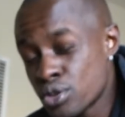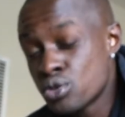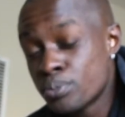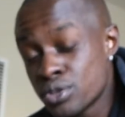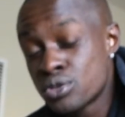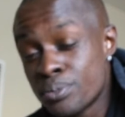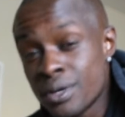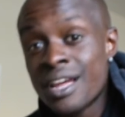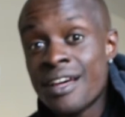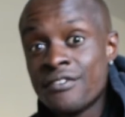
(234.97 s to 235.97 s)
super, super
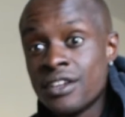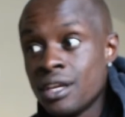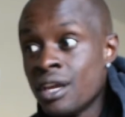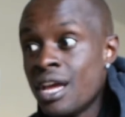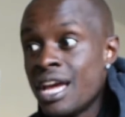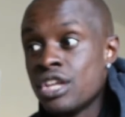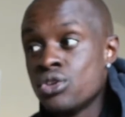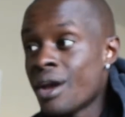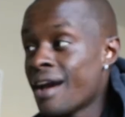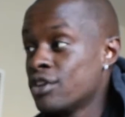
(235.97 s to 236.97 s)
heavy and
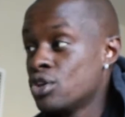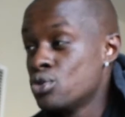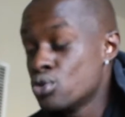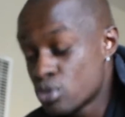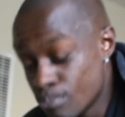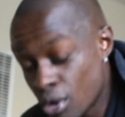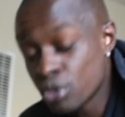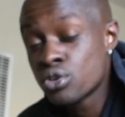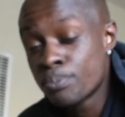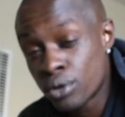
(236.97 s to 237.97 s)
you're having to use
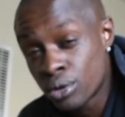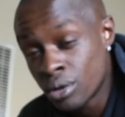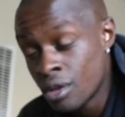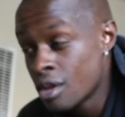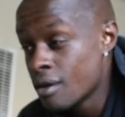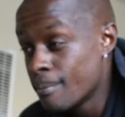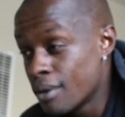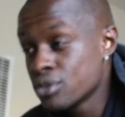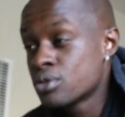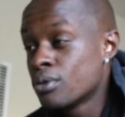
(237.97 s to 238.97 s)
multiple
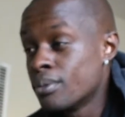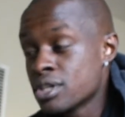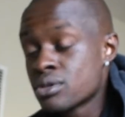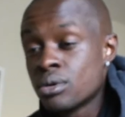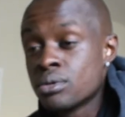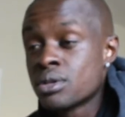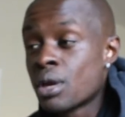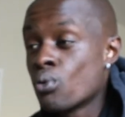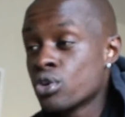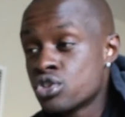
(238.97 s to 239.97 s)
muscle groups,
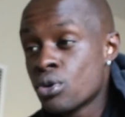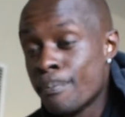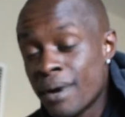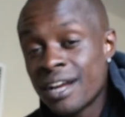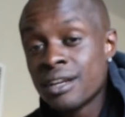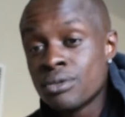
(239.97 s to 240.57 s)
like what your body